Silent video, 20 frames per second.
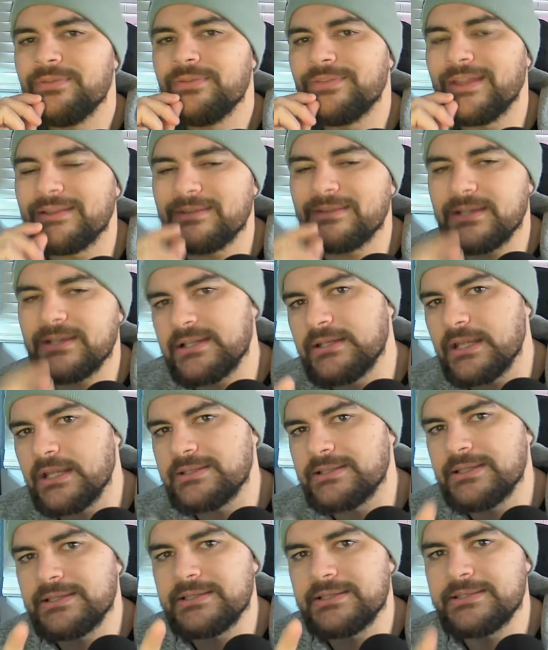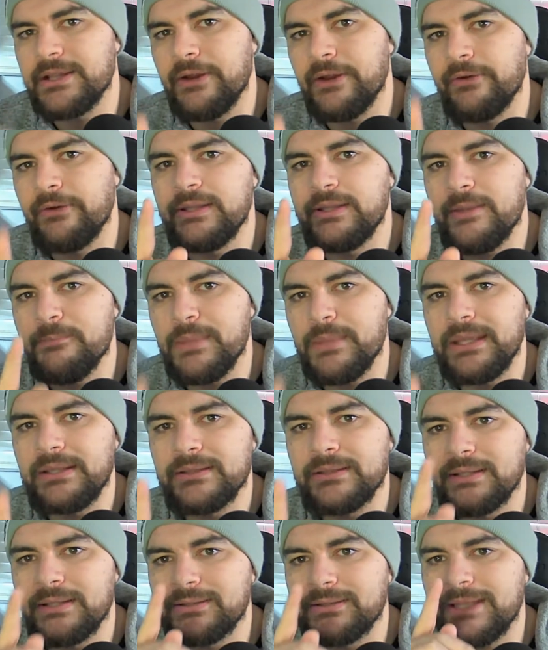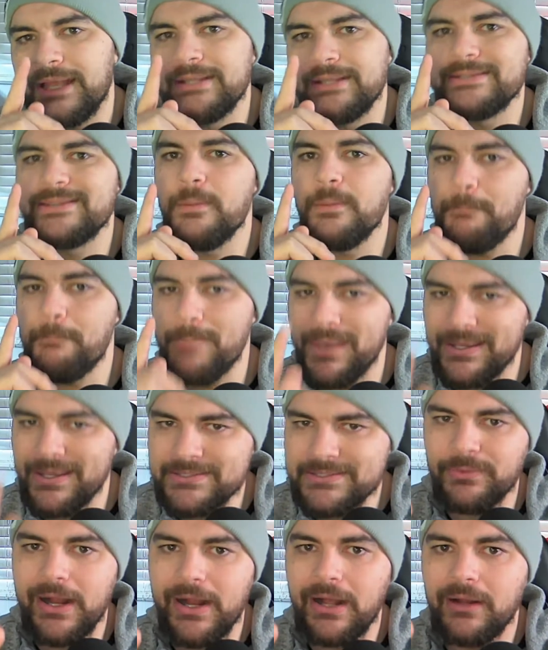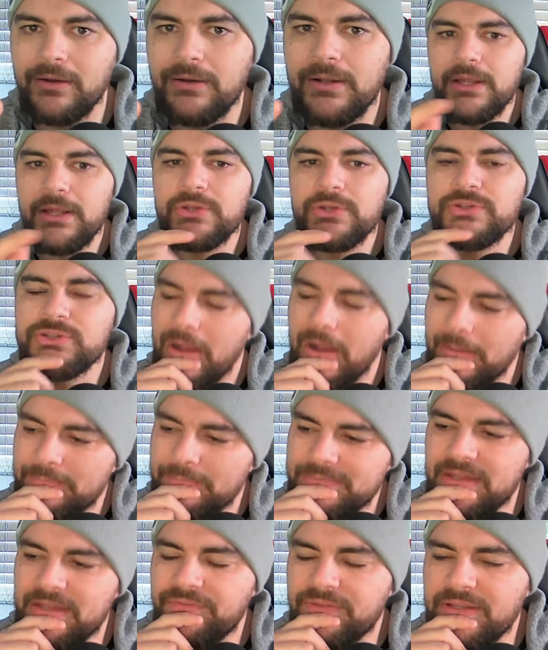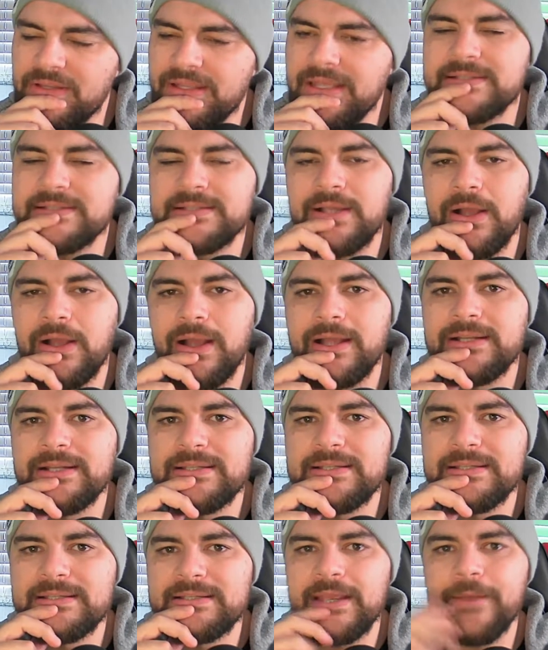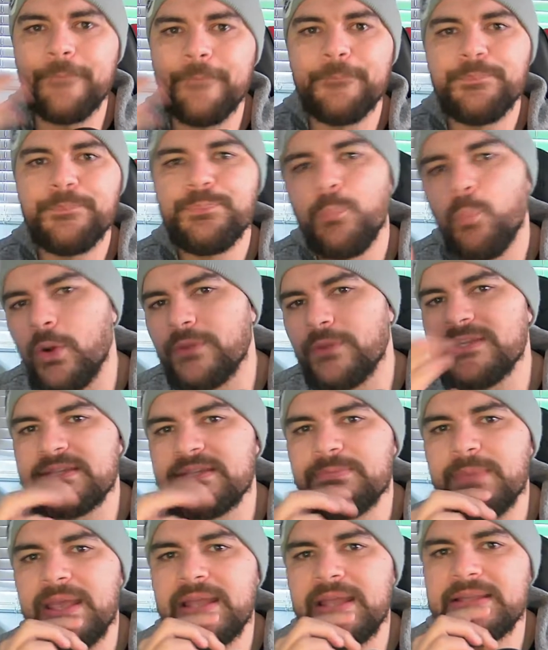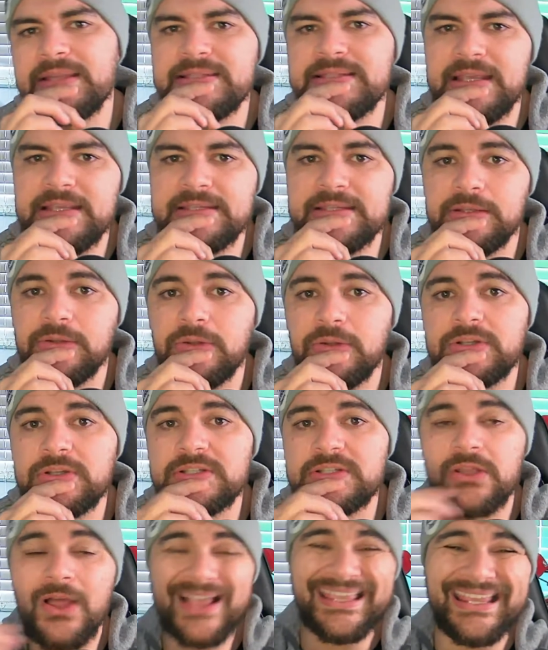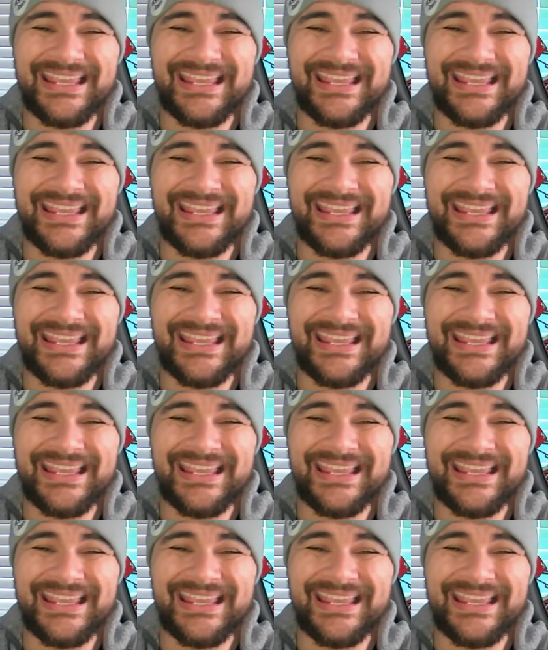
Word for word: that doesn't necessarily mean that that is the best route. So I'm definitely excited to see what this man's season looks like